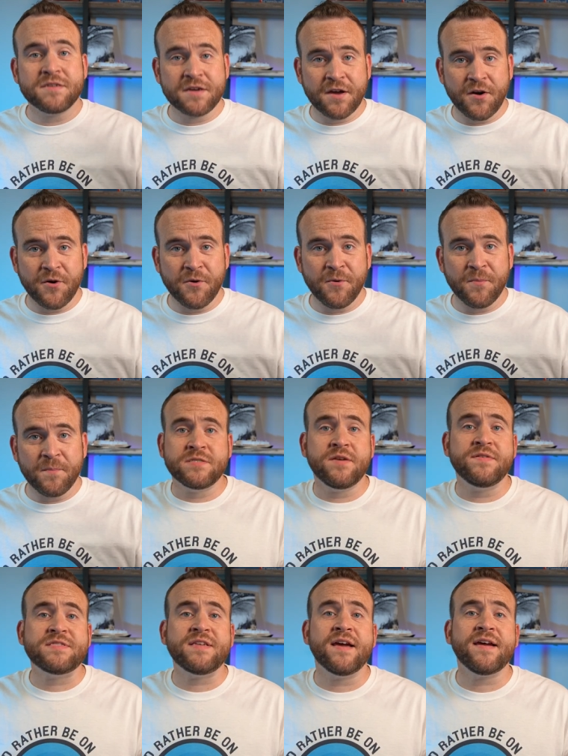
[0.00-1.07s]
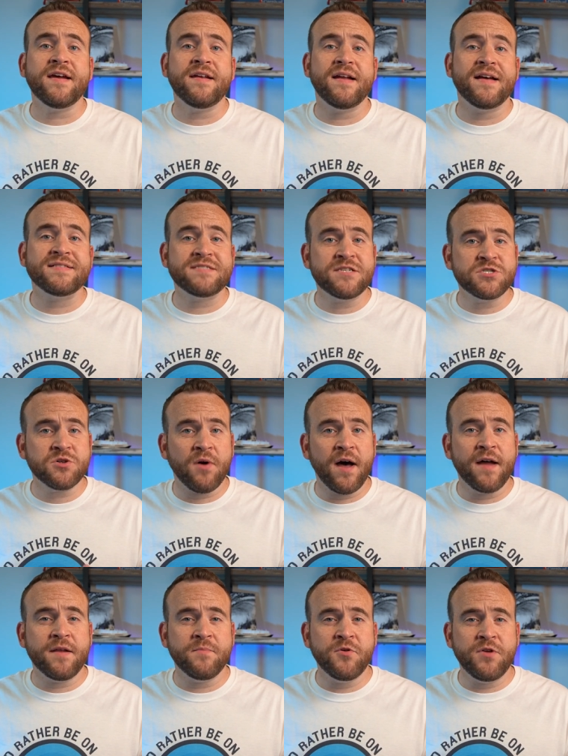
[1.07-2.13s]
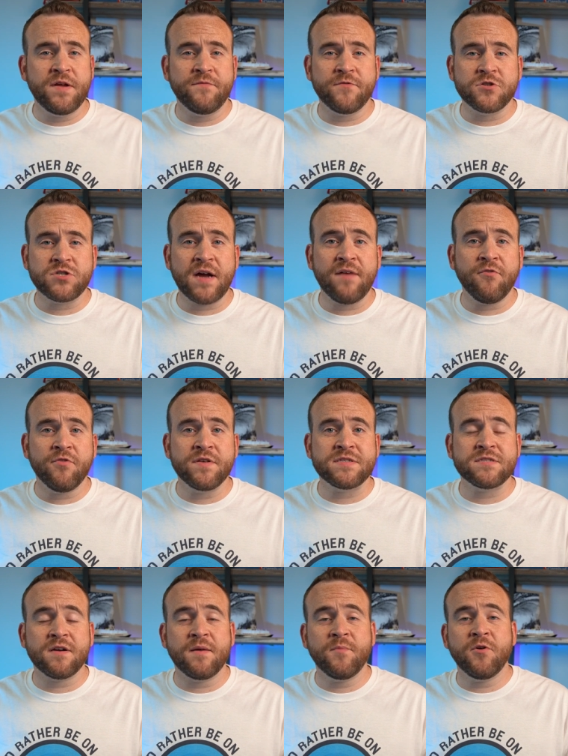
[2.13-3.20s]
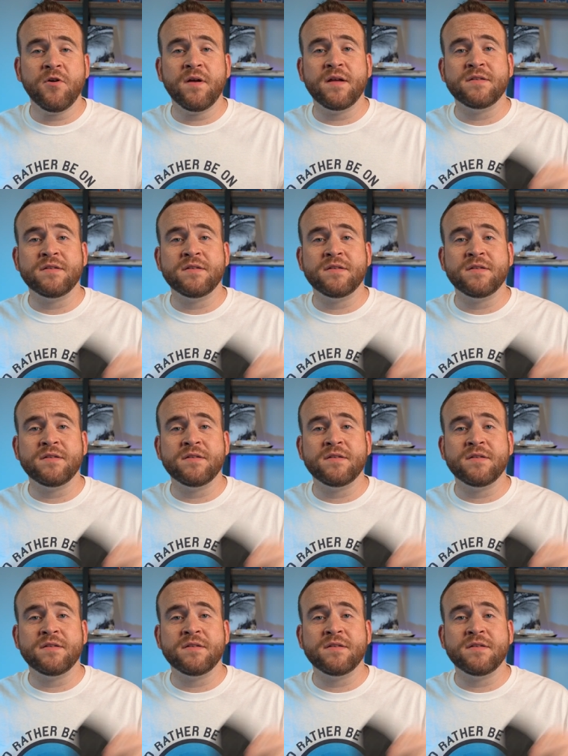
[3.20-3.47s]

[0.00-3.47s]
to go. So the second essential item you need for travel this summer